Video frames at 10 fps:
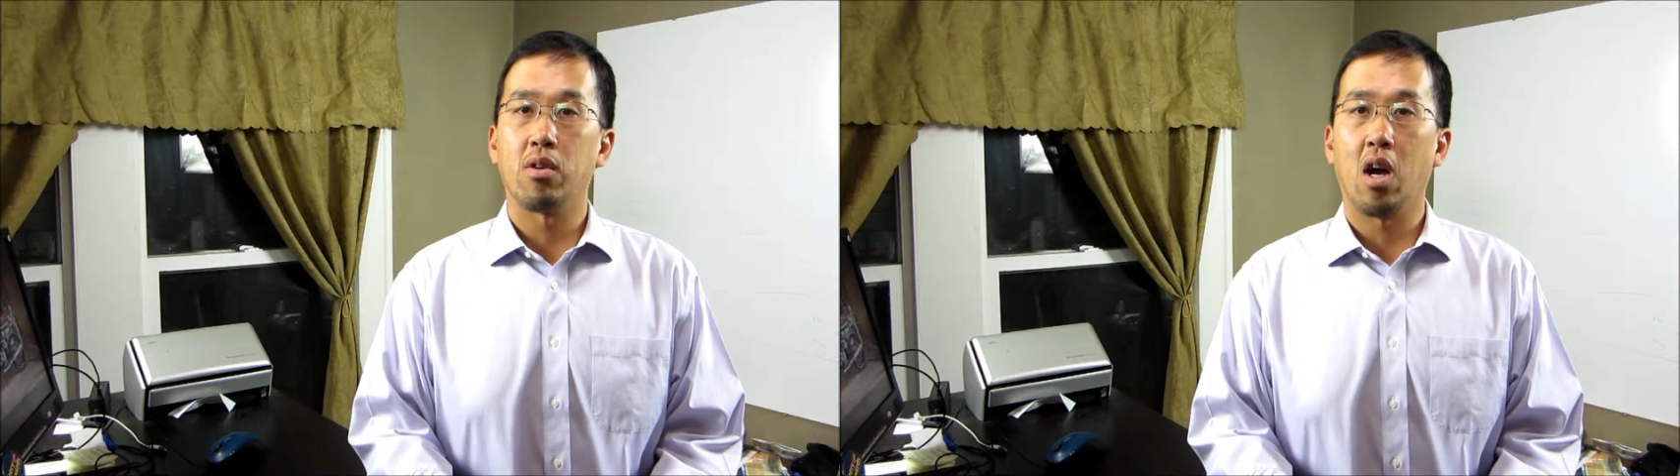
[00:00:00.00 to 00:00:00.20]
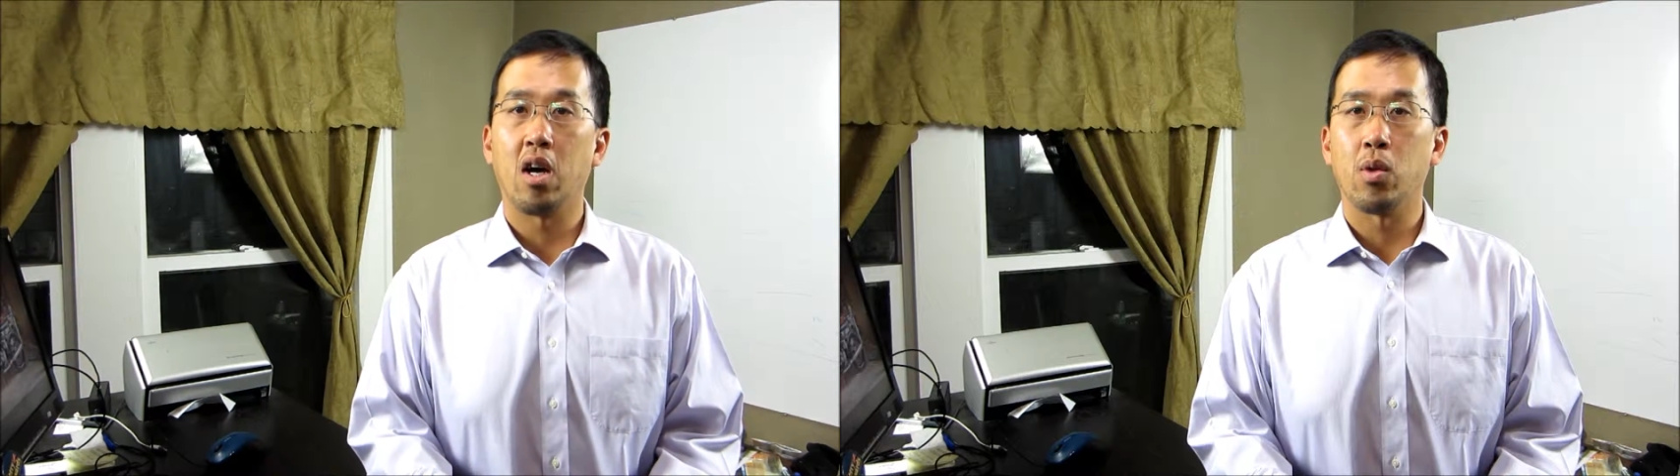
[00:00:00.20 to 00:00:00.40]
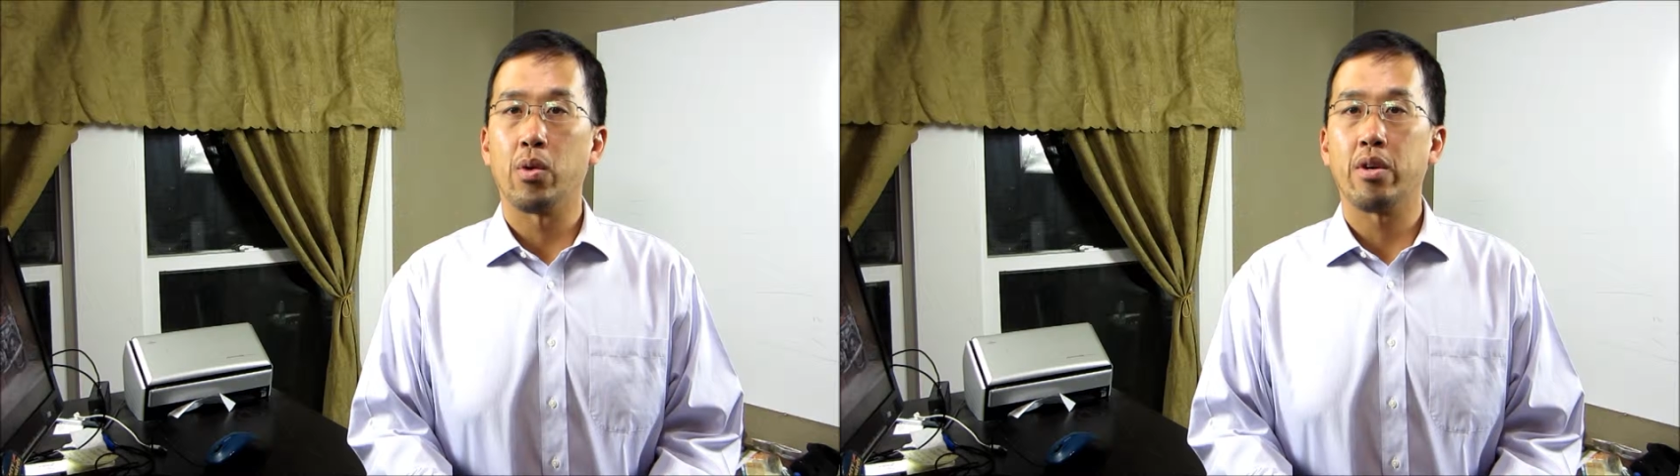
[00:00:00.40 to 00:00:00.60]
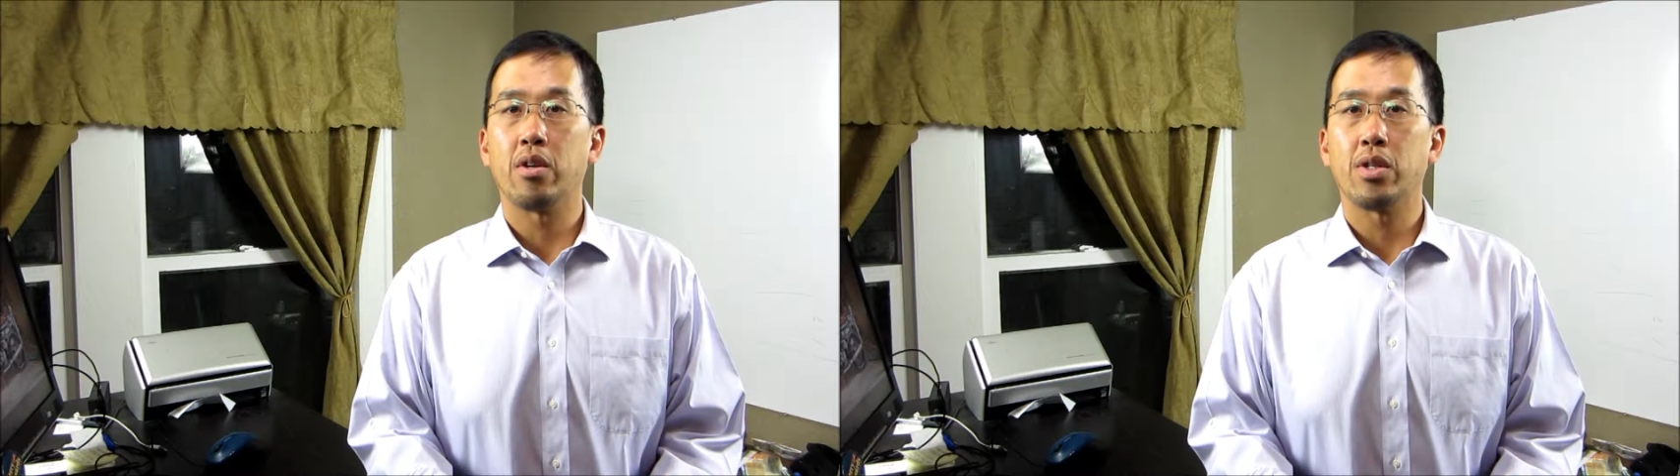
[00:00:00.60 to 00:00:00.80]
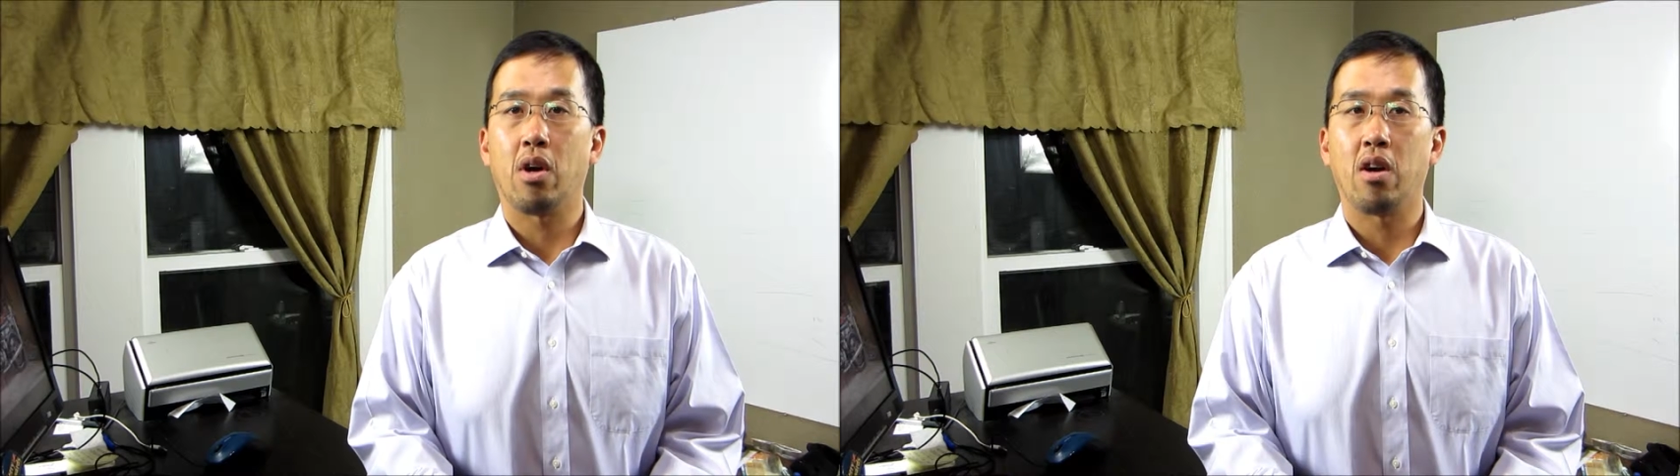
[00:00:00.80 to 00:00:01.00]

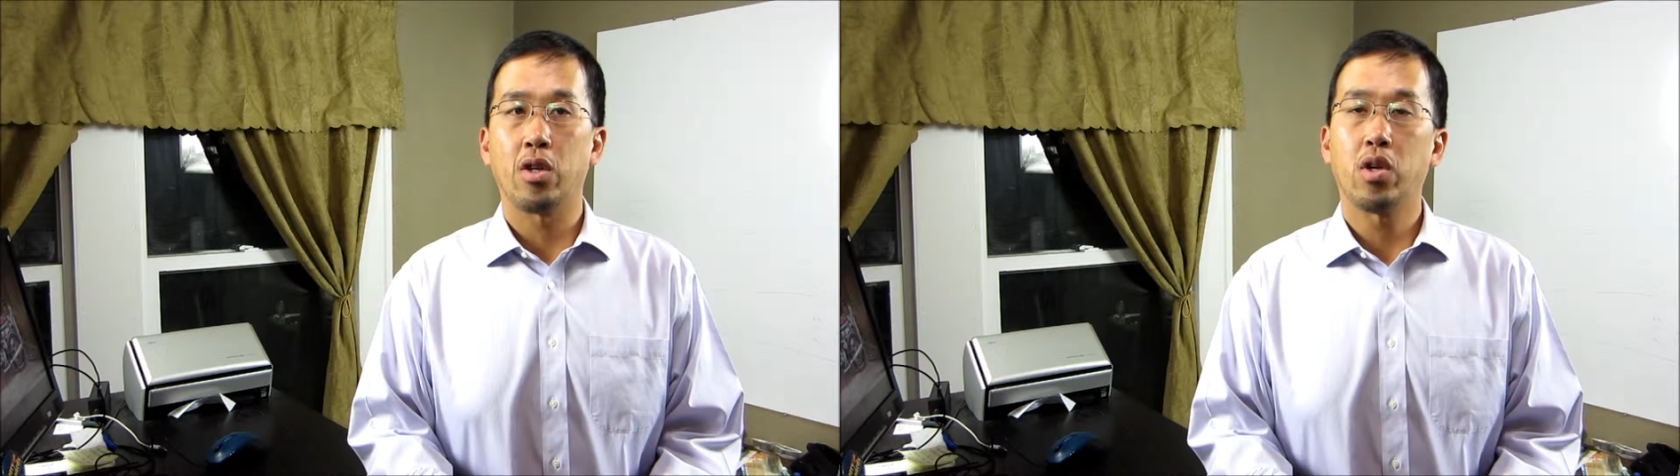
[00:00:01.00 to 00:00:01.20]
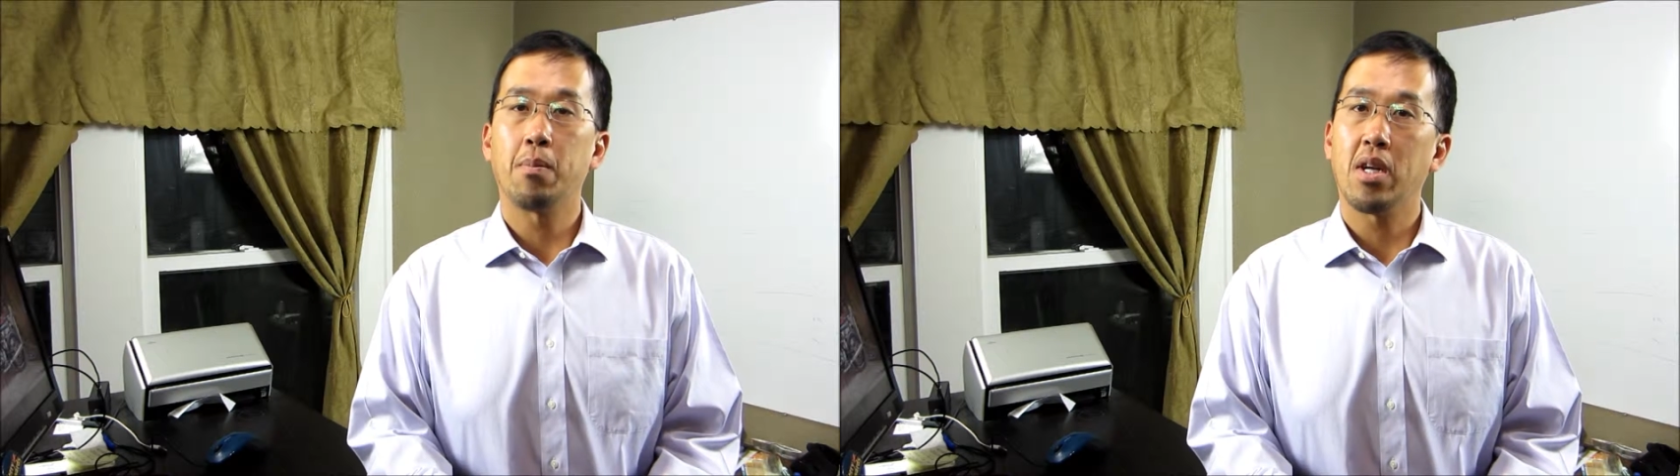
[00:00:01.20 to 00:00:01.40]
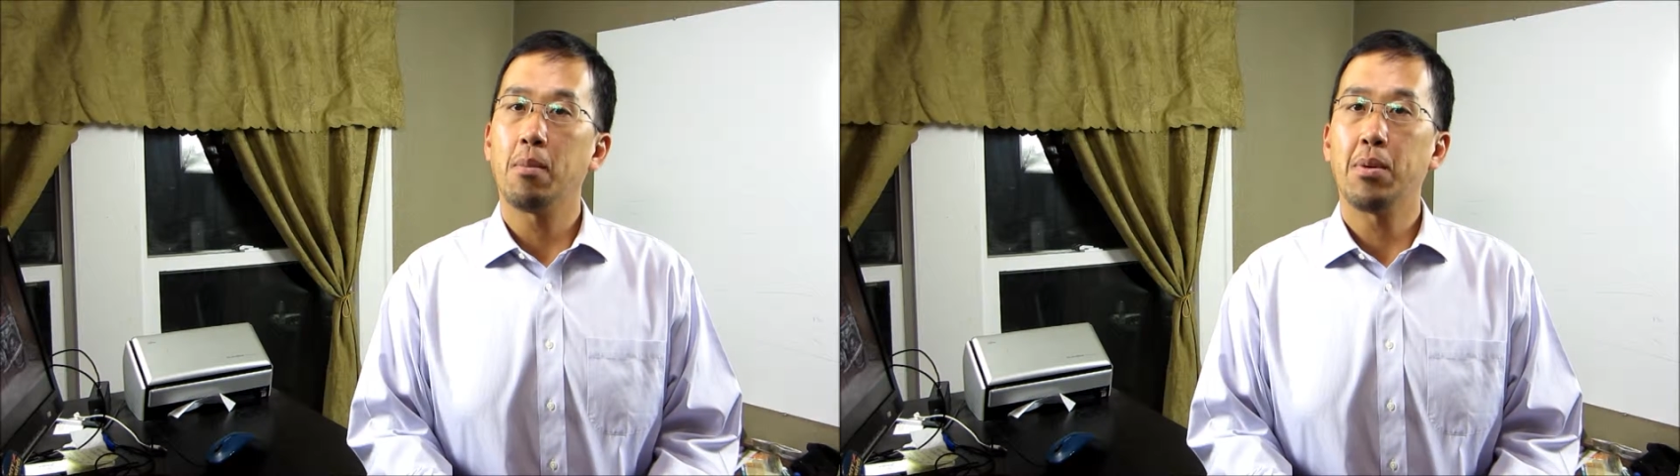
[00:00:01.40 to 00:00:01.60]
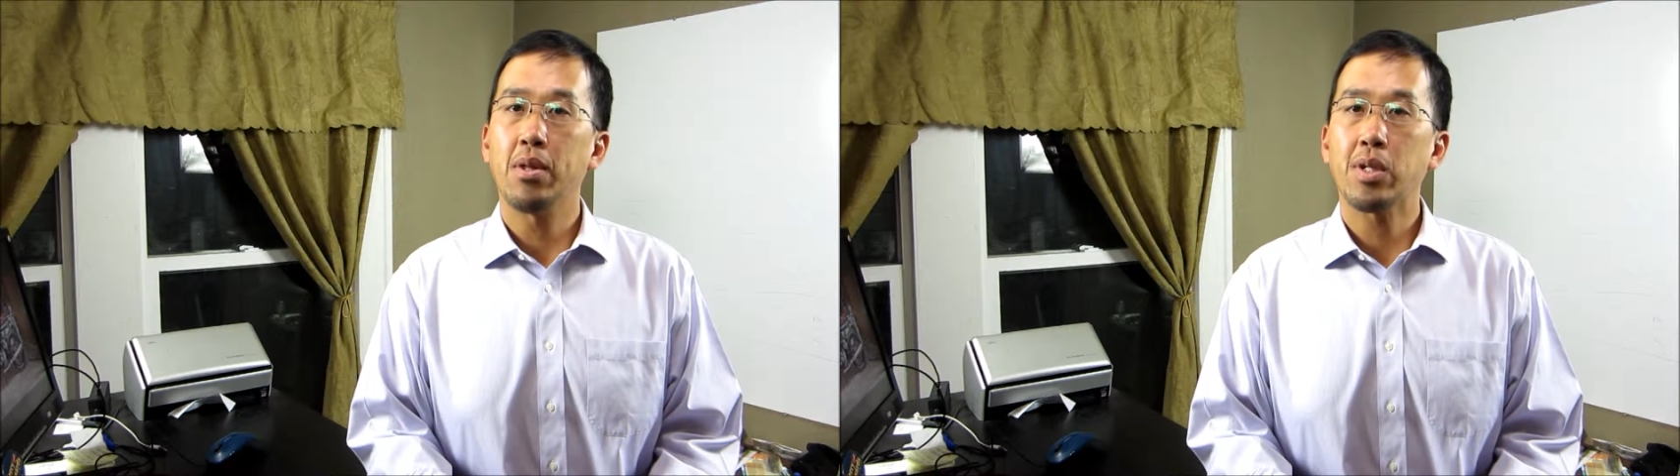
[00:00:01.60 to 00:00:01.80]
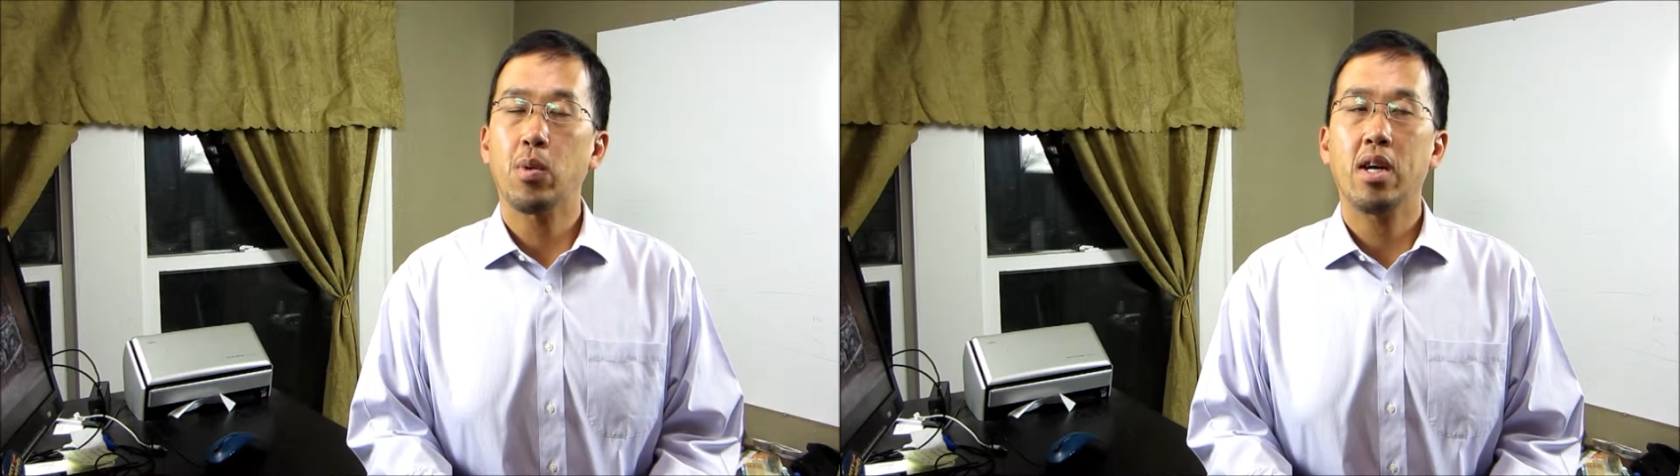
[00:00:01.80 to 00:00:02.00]
non-lawyers are tripped up in
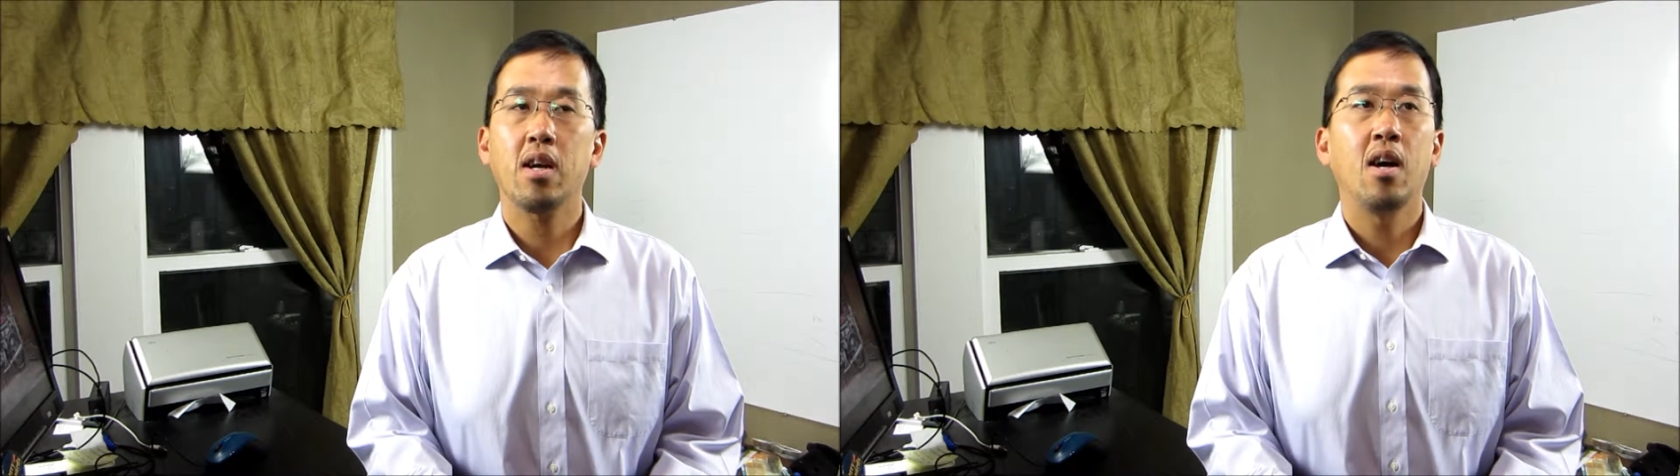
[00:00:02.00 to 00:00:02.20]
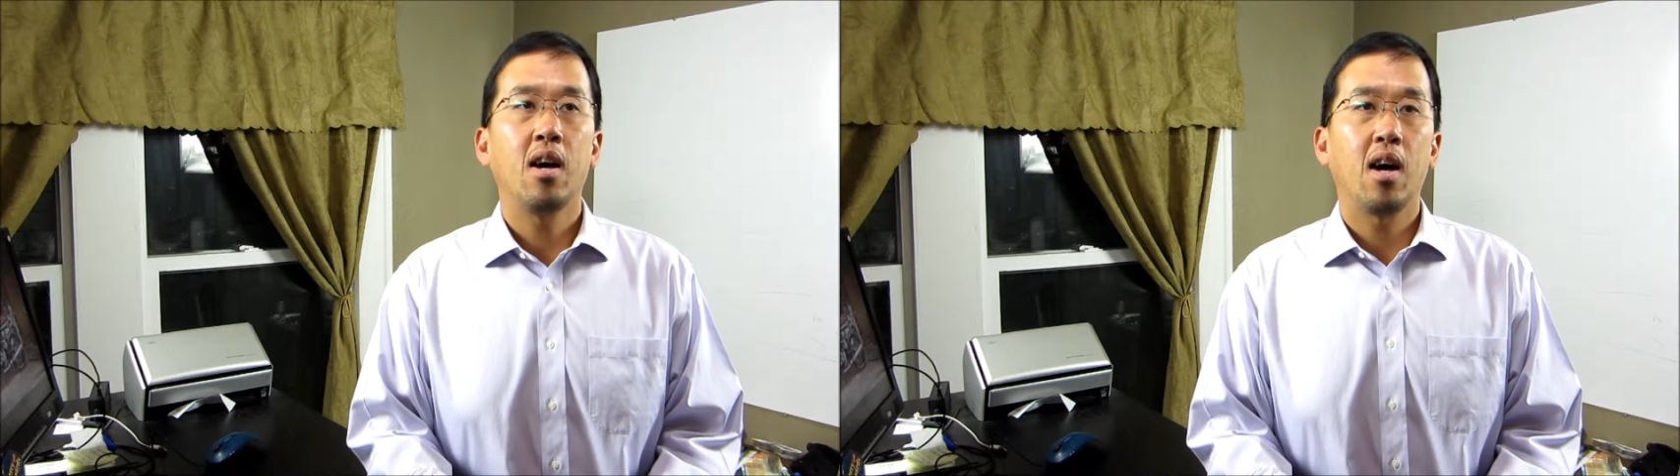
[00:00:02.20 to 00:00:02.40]
this way.